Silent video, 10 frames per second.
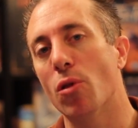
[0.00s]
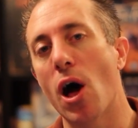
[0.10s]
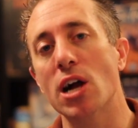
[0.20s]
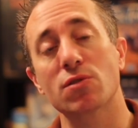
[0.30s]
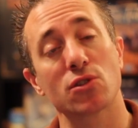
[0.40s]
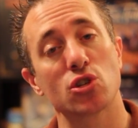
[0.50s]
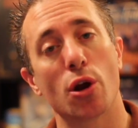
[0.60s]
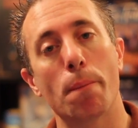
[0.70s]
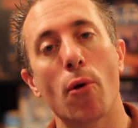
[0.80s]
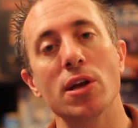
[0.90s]
blocks for
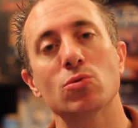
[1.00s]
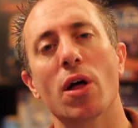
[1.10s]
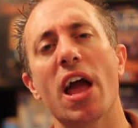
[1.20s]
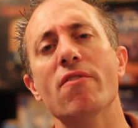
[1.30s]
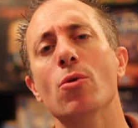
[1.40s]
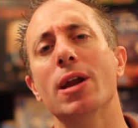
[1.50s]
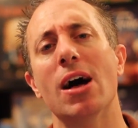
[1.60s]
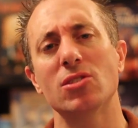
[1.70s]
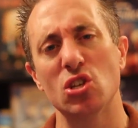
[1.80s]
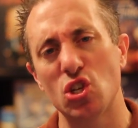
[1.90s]
certain points while everyone
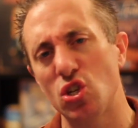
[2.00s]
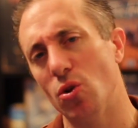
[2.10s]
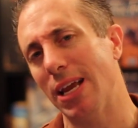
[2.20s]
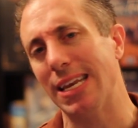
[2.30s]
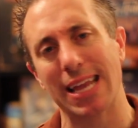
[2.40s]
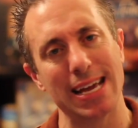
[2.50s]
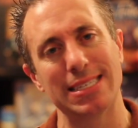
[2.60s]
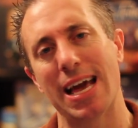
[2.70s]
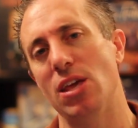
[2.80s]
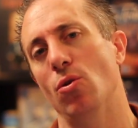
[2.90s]
else is shooting
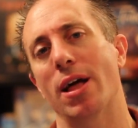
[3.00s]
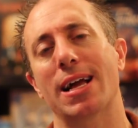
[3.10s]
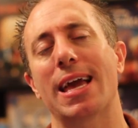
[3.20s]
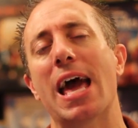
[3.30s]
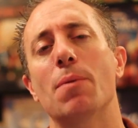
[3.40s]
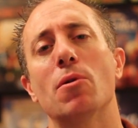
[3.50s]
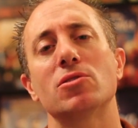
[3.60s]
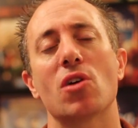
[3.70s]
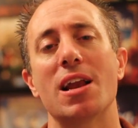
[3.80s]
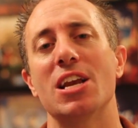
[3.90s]
dice at you like a
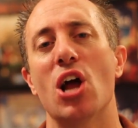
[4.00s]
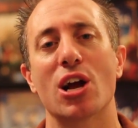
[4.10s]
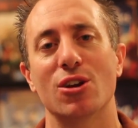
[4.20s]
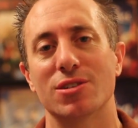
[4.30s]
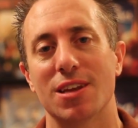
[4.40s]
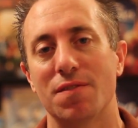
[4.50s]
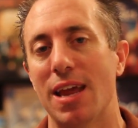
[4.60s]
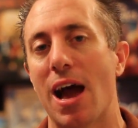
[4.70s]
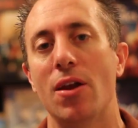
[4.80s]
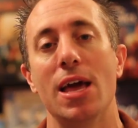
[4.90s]
catapult trying to knock your stuff
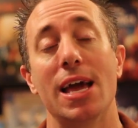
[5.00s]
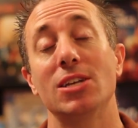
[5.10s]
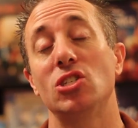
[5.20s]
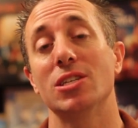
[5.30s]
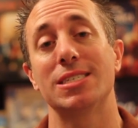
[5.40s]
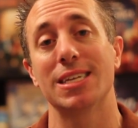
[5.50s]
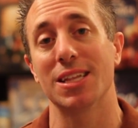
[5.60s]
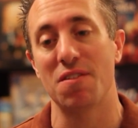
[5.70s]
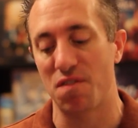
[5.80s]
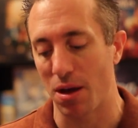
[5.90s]
down. It's just
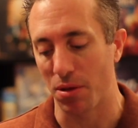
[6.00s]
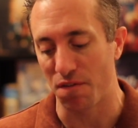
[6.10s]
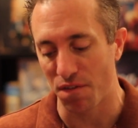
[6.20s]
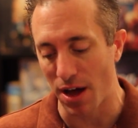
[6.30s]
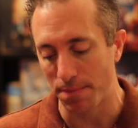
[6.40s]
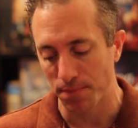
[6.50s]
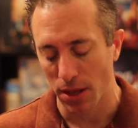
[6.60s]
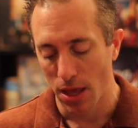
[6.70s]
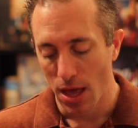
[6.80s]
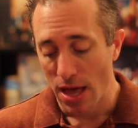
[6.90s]
silly family fun.
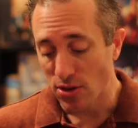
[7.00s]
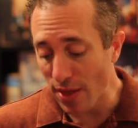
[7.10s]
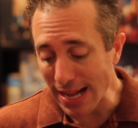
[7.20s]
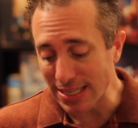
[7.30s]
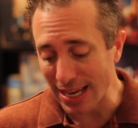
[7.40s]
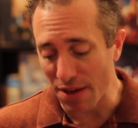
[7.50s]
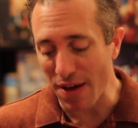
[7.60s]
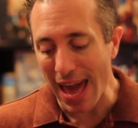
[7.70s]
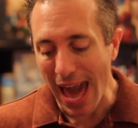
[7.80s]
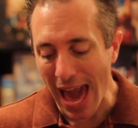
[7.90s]
So that's it.
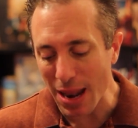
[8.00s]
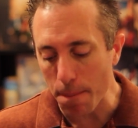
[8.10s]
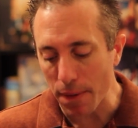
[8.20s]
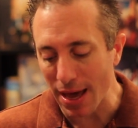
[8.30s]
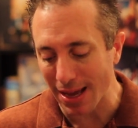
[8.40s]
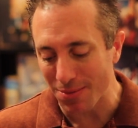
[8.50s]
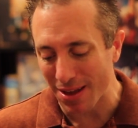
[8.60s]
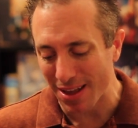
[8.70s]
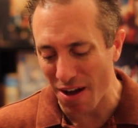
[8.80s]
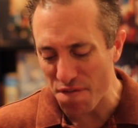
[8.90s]
If I had to pick
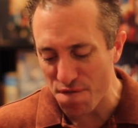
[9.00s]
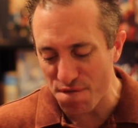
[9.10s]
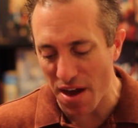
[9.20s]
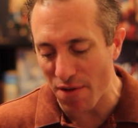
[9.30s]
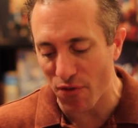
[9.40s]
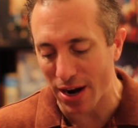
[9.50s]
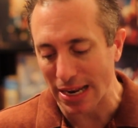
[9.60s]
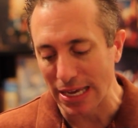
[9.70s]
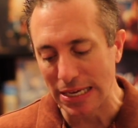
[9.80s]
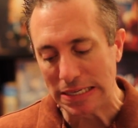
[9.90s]
a favorite